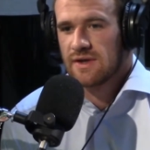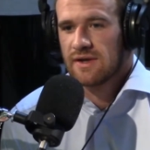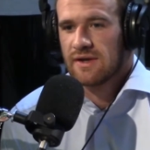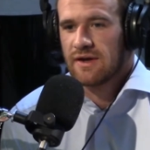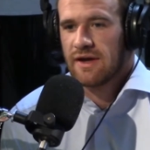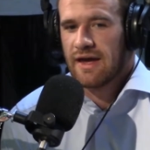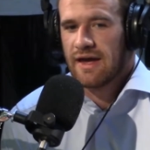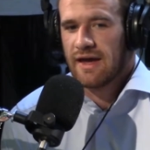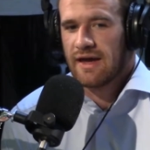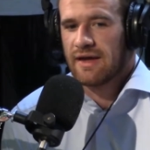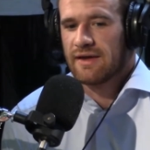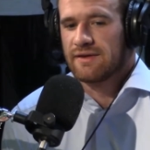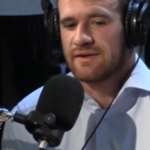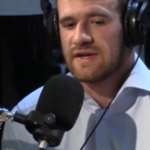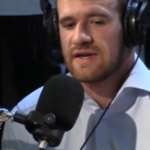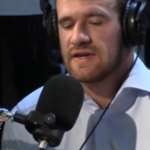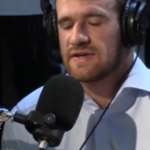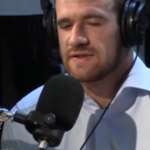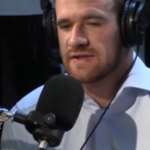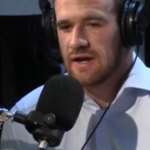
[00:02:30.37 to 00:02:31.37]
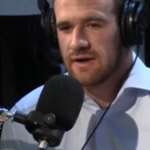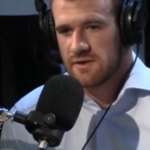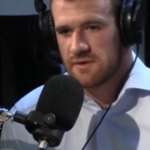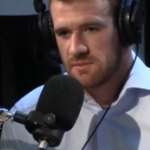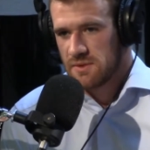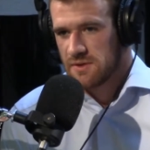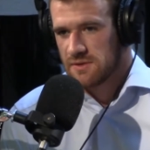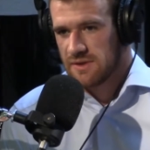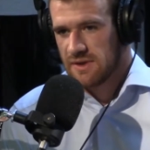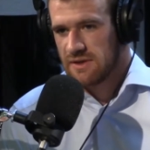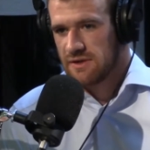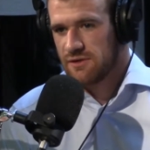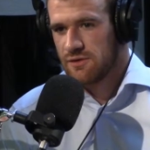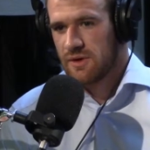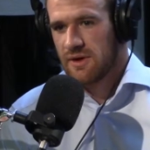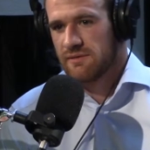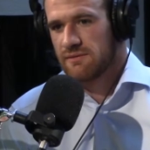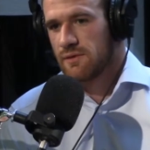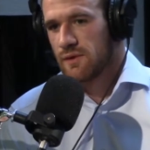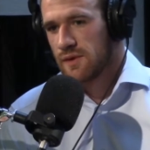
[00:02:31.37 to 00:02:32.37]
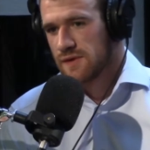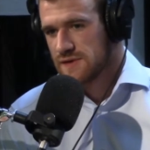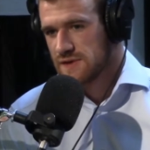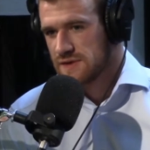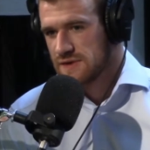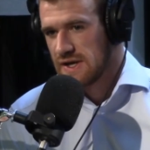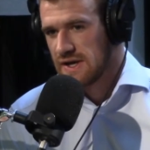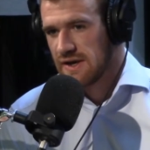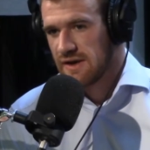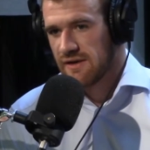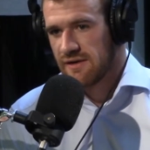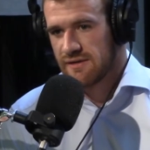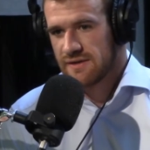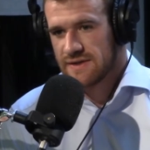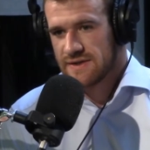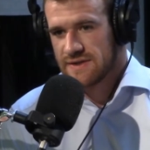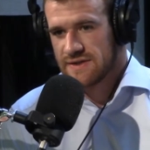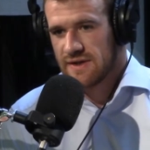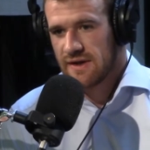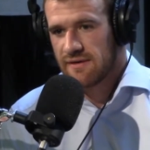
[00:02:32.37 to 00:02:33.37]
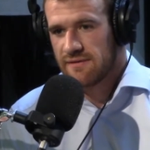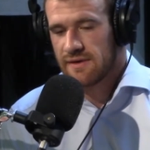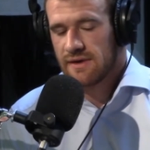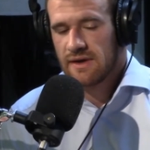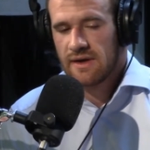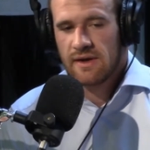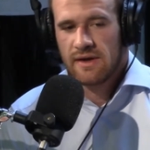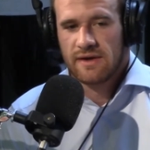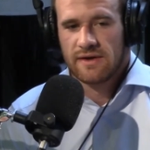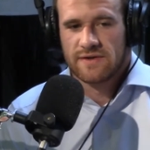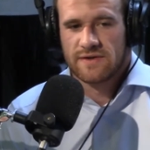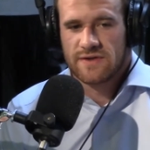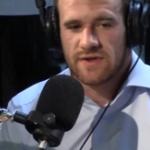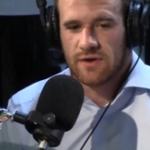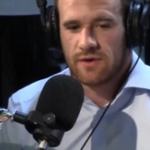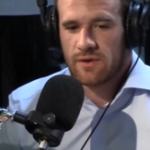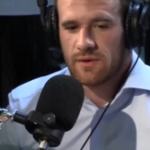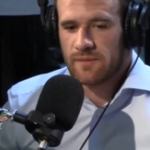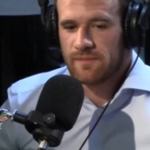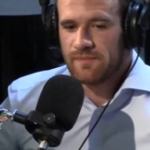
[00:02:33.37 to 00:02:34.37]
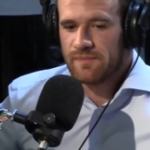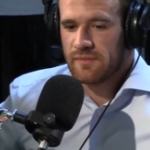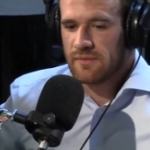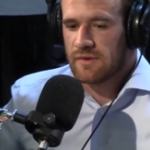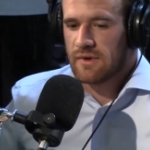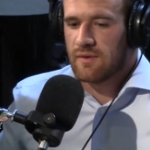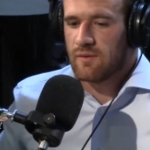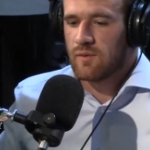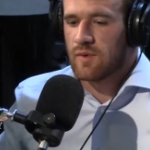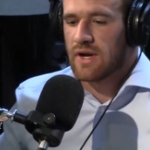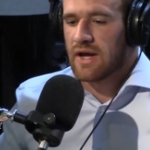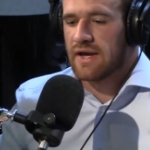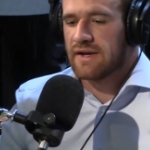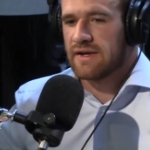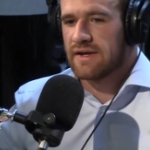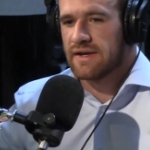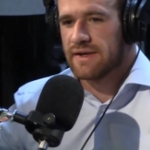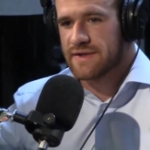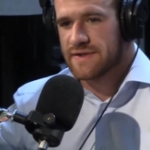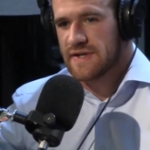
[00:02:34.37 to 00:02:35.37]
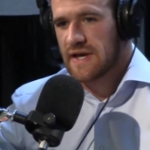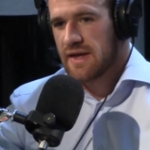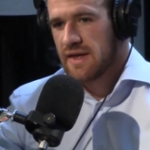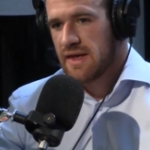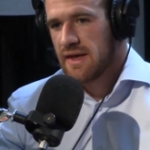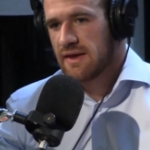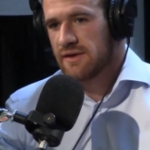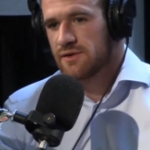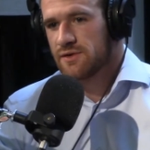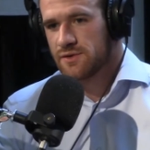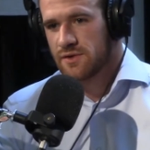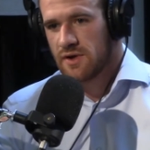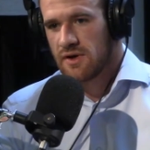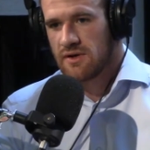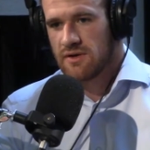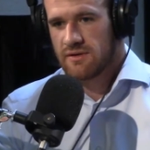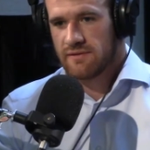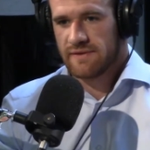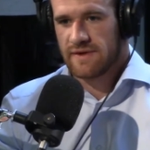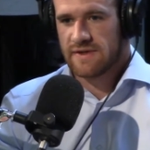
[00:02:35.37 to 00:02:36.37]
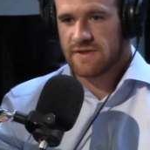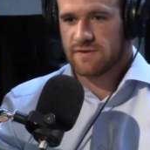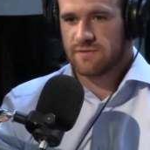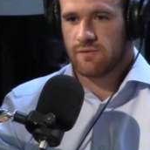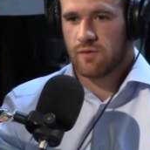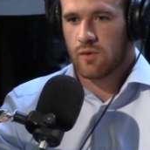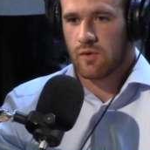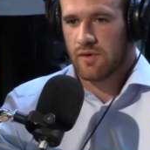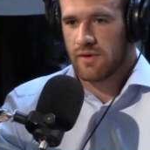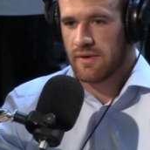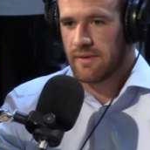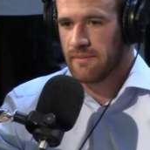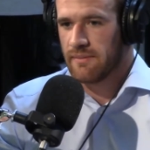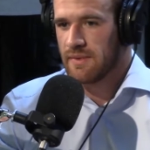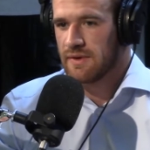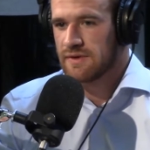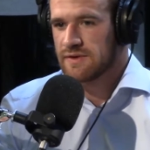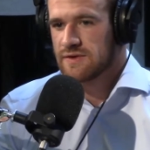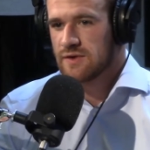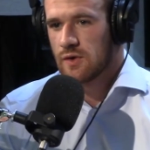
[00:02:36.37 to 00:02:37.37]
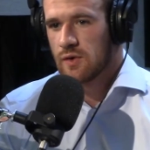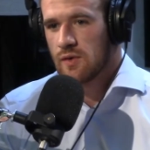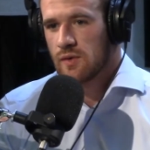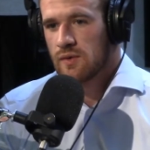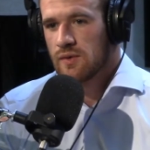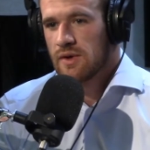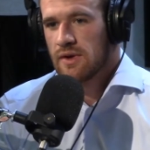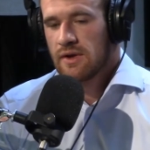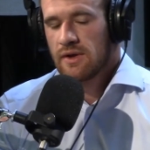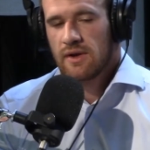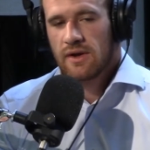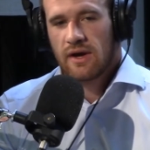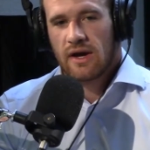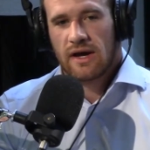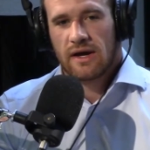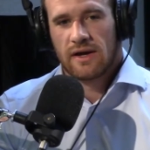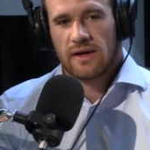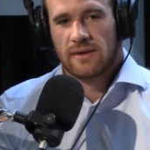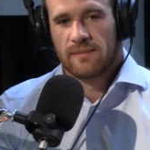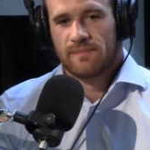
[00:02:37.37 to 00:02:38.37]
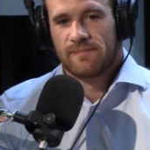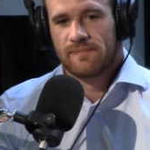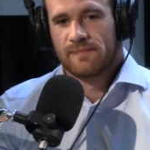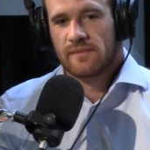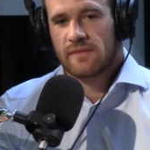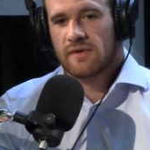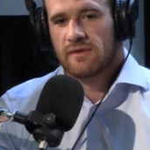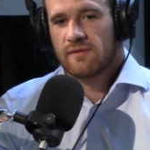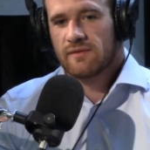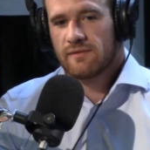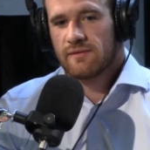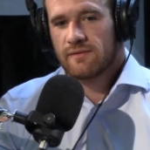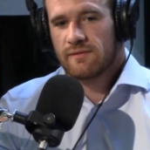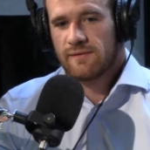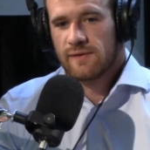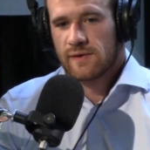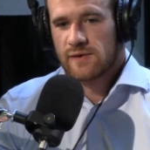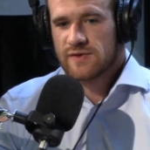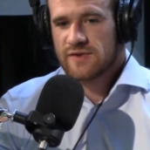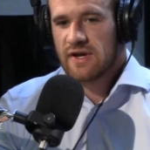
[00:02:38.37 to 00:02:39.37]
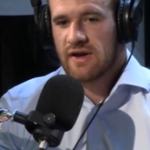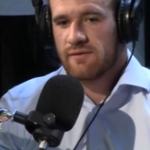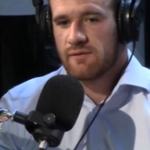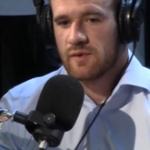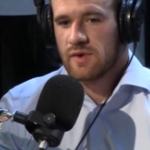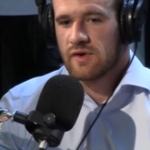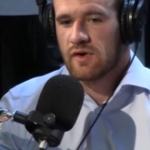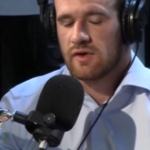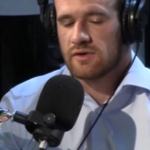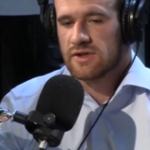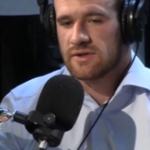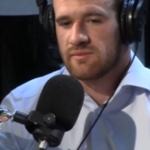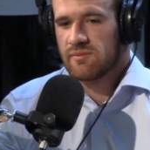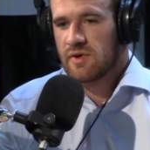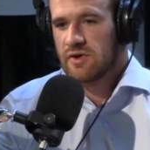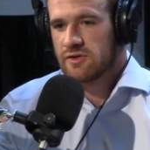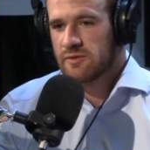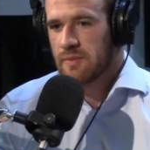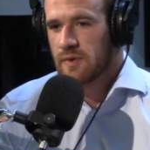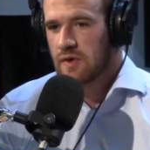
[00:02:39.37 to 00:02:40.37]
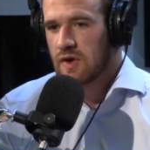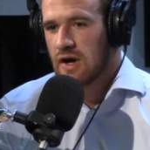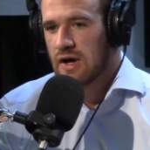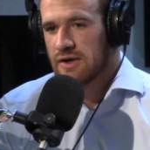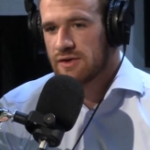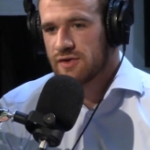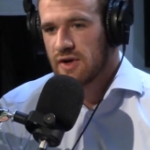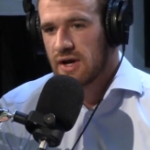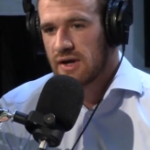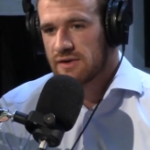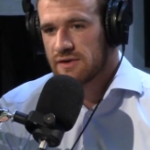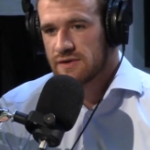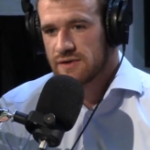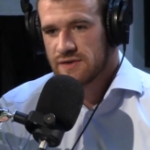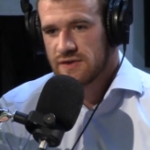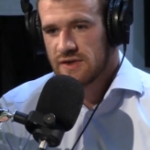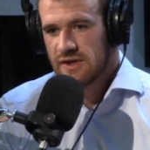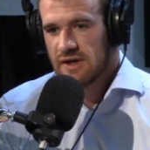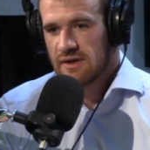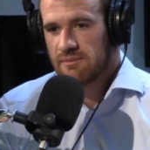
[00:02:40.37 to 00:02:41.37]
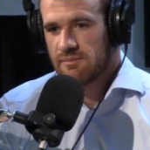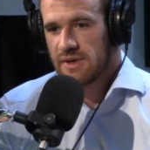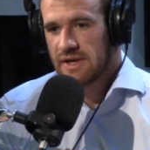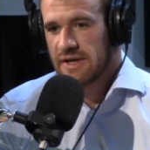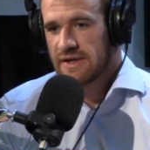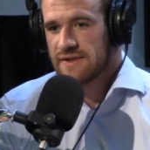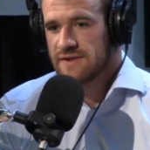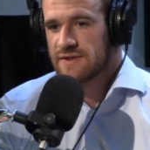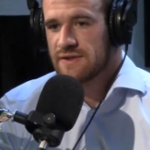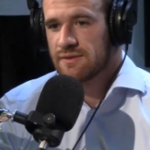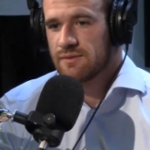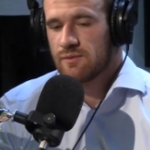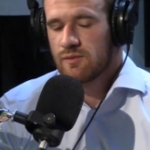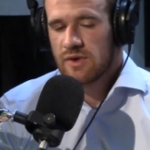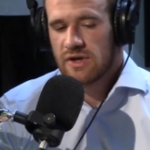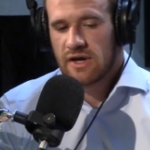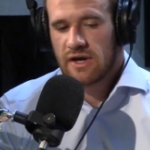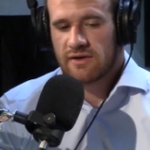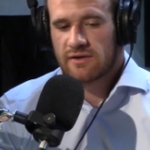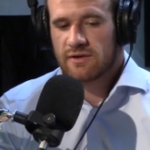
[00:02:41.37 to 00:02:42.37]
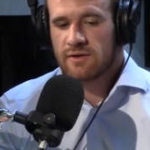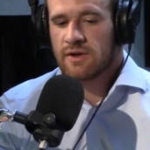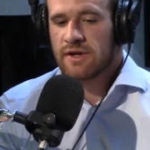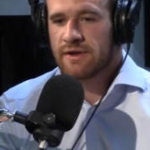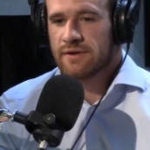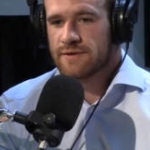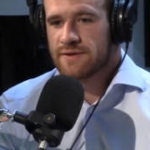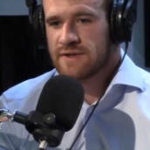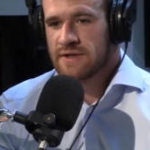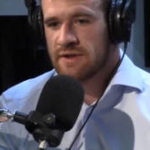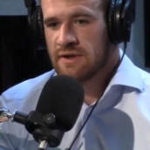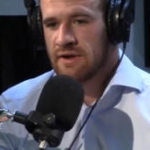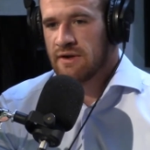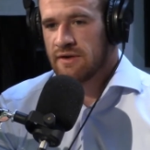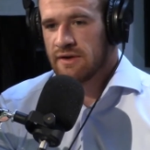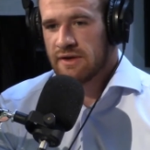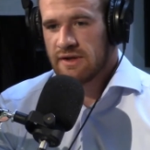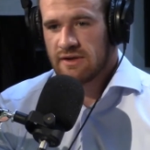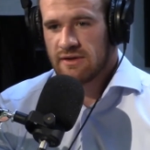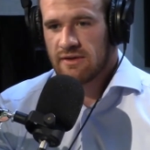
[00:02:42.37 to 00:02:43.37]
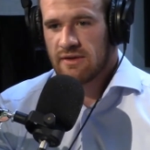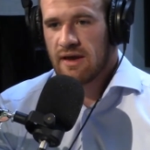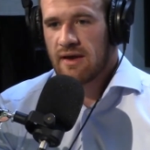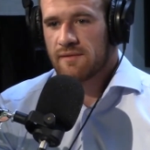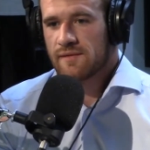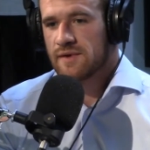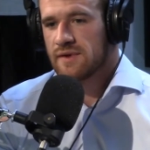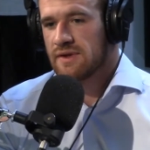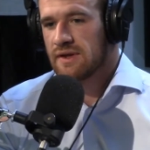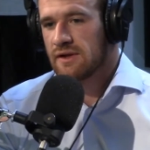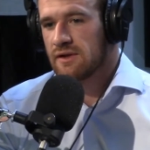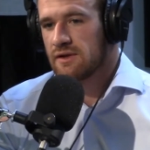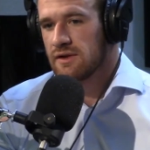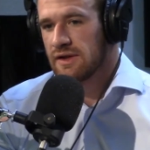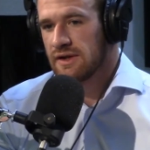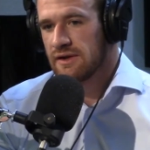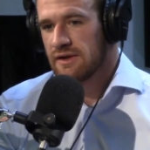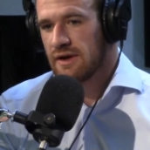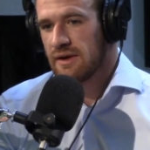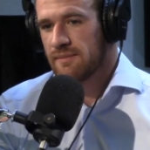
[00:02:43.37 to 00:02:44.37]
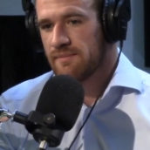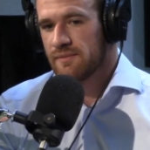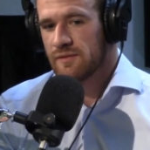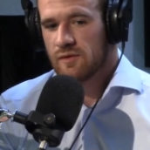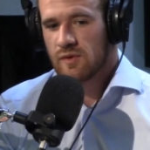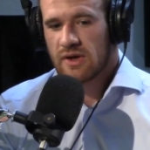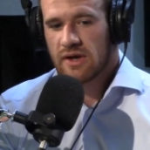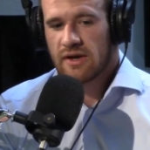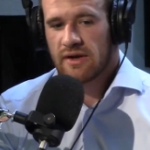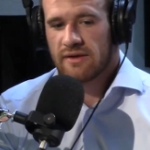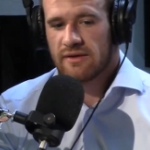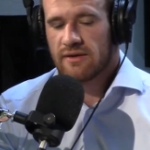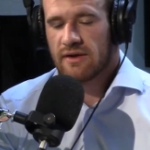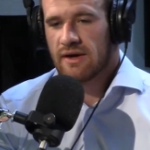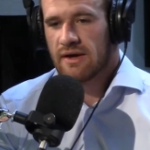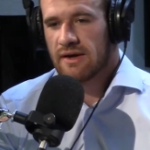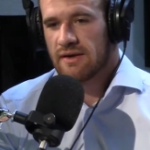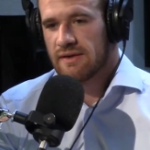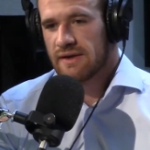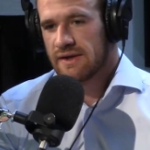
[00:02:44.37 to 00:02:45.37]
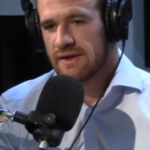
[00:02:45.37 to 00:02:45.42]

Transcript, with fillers: and he's not going to be able to get to Grand Forks and take care of this stuff. So what I did is I handled all of this for him. So, um, first off, we called in multiple contractors to get bids. We got cleaners in there to get everything cleaned up. We got uh, like